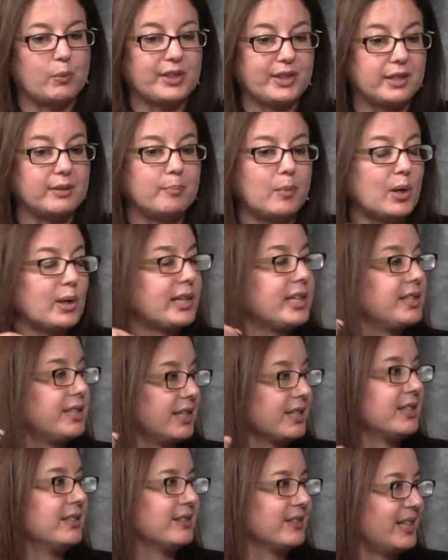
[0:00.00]
what the market
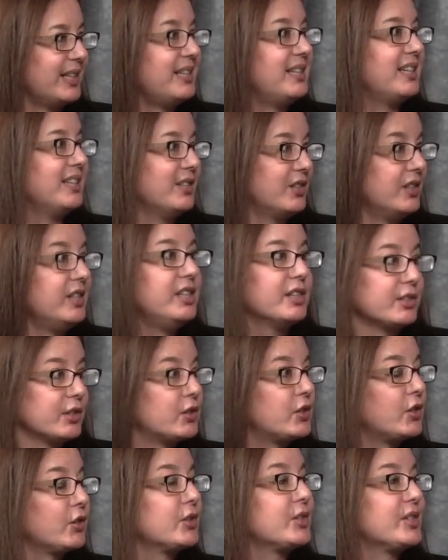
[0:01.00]
doesn't like is the
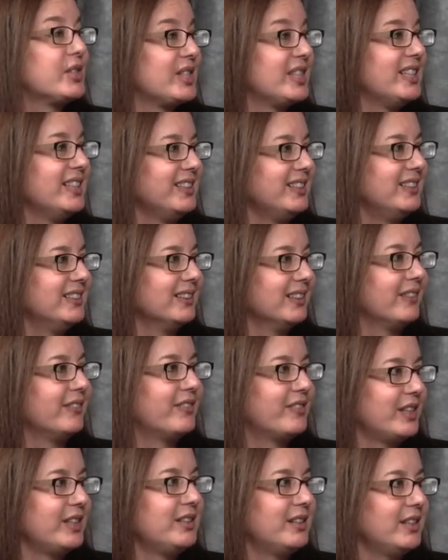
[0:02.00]
uncertainty right.
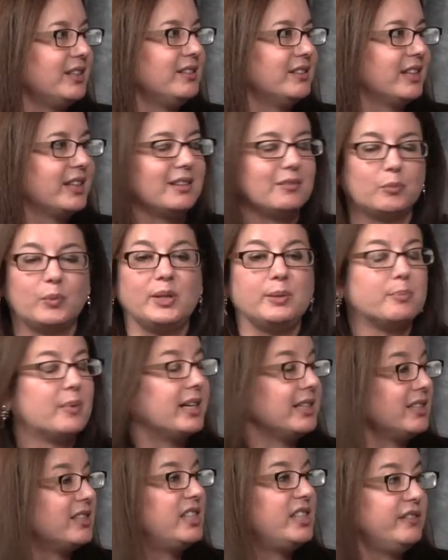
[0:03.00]
of thinking that we
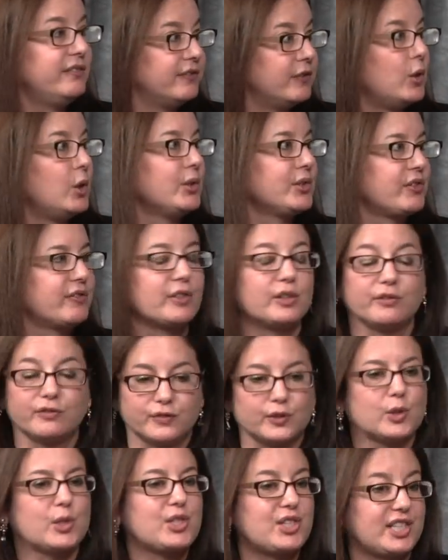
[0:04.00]
might default for the
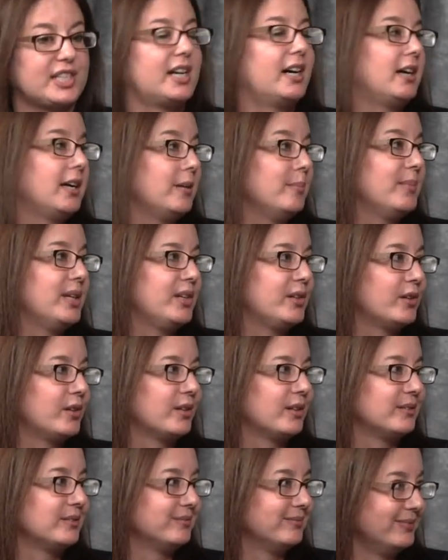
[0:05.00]
first time in
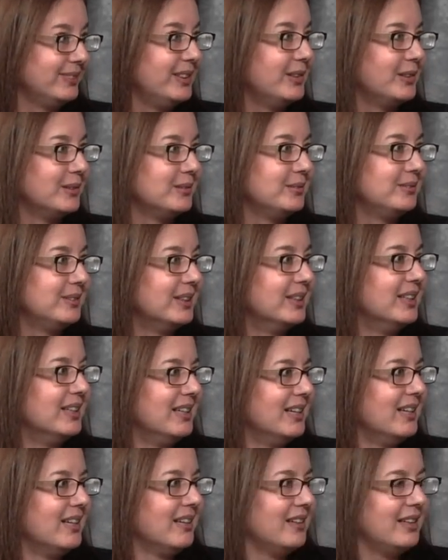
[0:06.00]
our, you know,
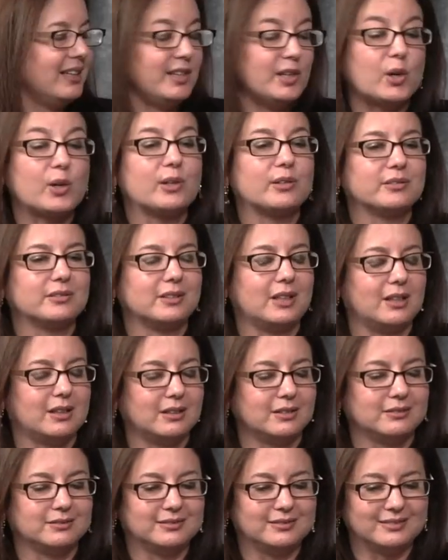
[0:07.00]
right. in our
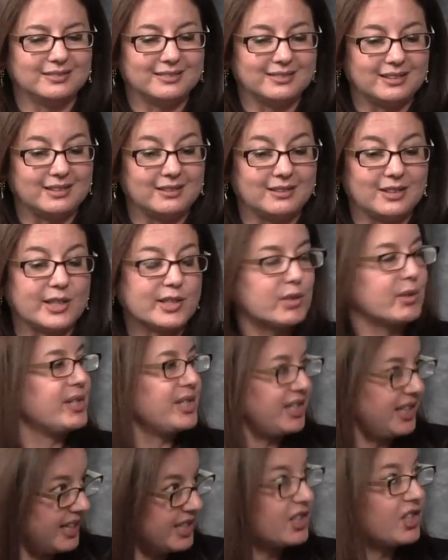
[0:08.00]
uh, history.
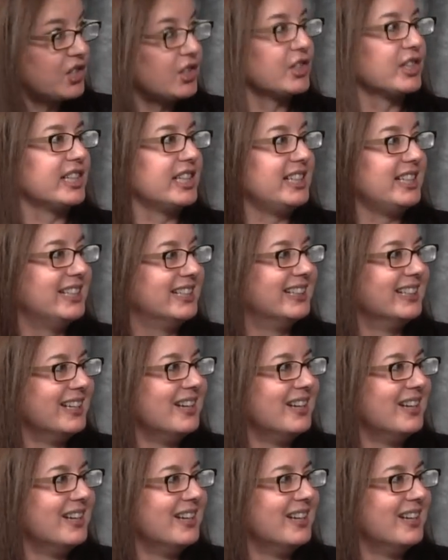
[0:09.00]
country's history